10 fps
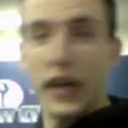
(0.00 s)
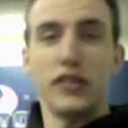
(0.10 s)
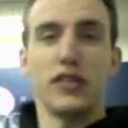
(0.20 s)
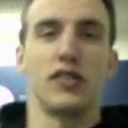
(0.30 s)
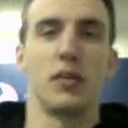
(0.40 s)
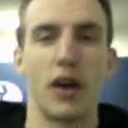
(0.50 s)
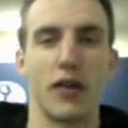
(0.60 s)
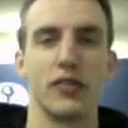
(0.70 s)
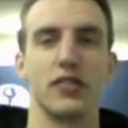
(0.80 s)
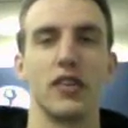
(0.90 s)
as you can see by our
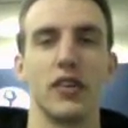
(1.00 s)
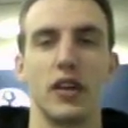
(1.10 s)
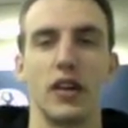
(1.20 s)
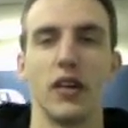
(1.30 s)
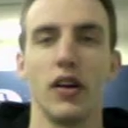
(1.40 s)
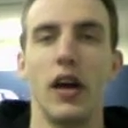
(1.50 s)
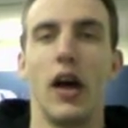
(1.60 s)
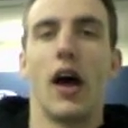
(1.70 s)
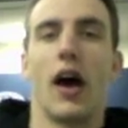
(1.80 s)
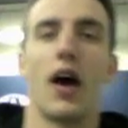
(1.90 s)
facility here,
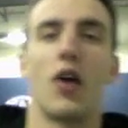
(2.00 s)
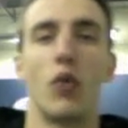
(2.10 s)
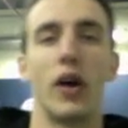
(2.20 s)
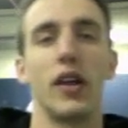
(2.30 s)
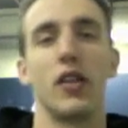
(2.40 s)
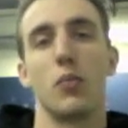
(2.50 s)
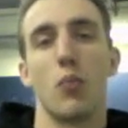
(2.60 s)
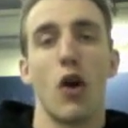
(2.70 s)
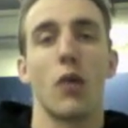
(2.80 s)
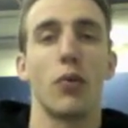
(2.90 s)
uh, run in the
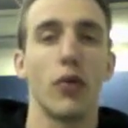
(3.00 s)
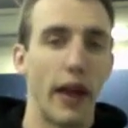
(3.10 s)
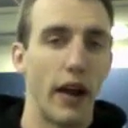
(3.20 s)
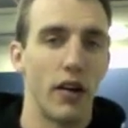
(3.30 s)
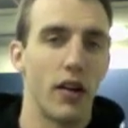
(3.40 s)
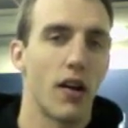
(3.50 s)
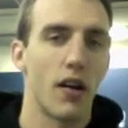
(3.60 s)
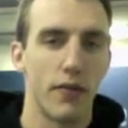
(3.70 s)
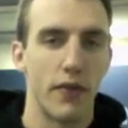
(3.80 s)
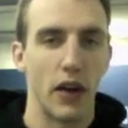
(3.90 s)
Marpole area
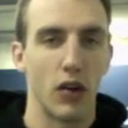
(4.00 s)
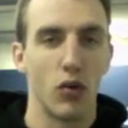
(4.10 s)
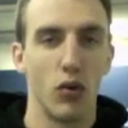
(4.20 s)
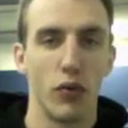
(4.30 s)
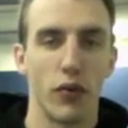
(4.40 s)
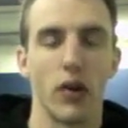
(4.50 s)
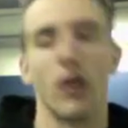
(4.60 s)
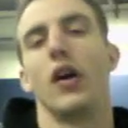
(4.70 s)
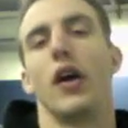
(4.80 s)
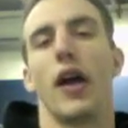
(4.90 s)
of Vancouver.
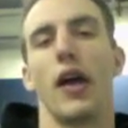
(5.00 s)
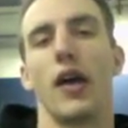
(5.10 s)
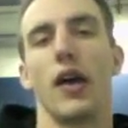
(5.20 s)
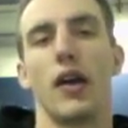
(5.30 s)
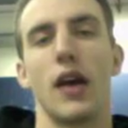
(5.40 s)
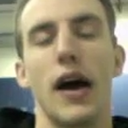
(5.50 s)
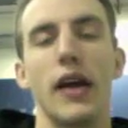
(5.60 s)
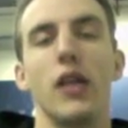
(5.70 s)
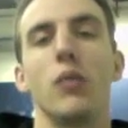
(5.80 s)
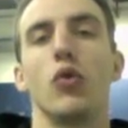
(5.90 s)
And I
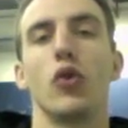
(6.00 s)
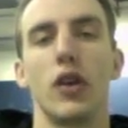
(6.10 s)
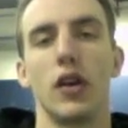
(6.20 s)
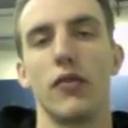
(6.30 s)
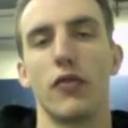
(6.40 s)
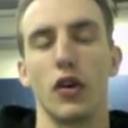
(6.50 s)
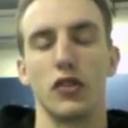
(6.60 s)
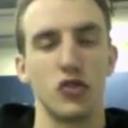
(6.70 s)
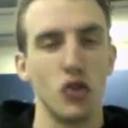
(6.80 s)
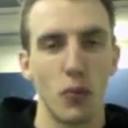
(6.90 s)
am looking for a
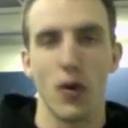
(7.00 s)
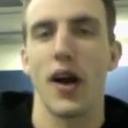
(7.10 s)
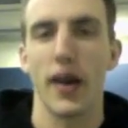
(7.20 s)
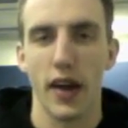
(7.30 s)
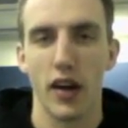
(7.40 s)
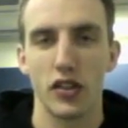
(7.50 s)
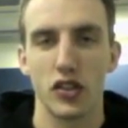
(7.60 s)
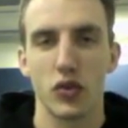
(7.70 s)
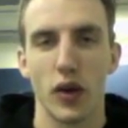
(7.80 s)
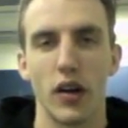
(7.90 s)
super high energy
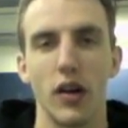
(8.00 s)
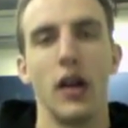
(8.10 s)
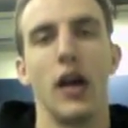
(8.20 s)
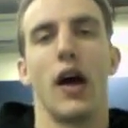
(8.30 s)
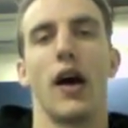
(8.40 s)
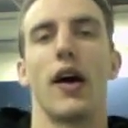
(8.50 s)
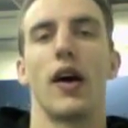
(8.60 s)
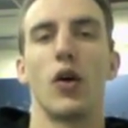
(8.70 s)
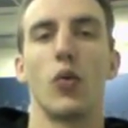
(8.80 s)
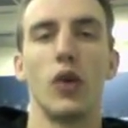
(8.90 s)
trainer.
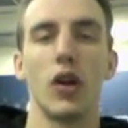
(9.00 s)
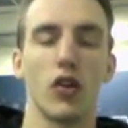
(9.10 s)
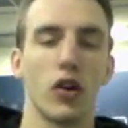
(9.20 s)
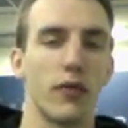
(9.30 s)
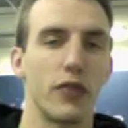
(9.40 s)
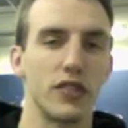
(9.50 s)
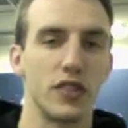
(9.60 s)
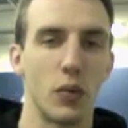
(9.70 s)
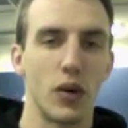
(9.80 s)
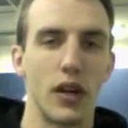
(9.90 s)
Uh, we are looking for
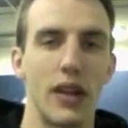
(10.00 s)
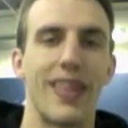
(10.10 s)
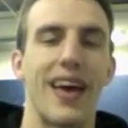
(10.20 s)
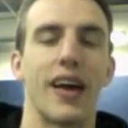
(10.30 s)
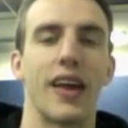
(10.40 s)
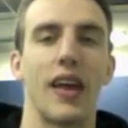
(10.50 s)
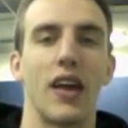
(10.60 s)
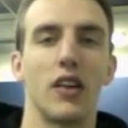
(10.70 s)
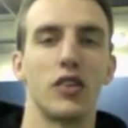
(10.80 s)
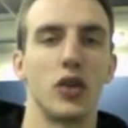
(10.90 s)
someone that
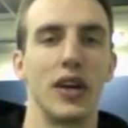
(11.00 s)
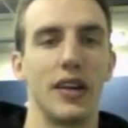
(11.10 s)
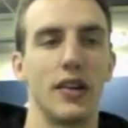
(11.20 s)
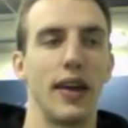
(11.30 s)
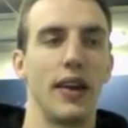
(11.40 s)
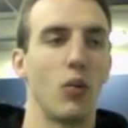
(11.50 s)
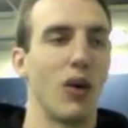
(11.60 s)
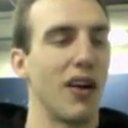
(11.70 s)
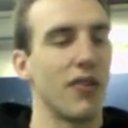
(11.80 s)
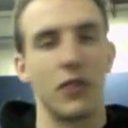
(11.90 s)
can train
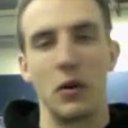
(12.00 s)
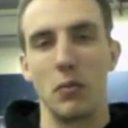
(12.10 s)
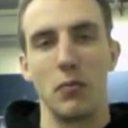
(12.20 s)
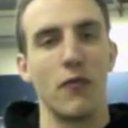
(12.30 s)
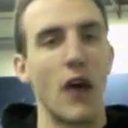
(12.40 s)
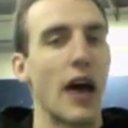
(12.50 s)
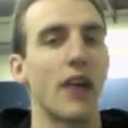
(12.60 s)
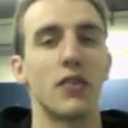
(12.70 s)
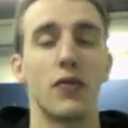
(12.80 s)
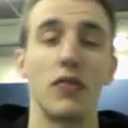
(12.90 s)
anywhere from 5
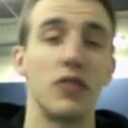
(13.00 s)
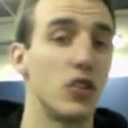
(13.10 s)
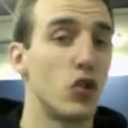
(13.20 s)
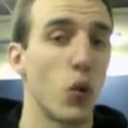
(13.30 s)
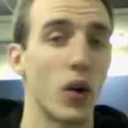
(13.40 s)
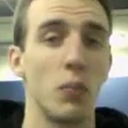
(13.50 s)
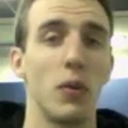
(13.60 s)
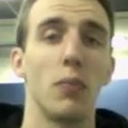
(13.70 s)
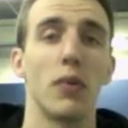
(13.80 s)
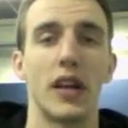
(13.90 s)
to 15 to 20
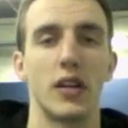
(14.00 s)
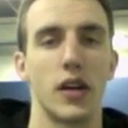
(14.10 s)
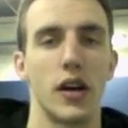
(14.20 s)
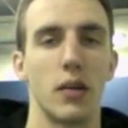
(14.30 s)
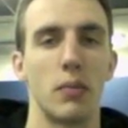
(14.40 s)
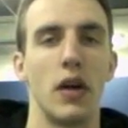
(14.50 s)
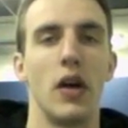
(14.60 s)
people at a time.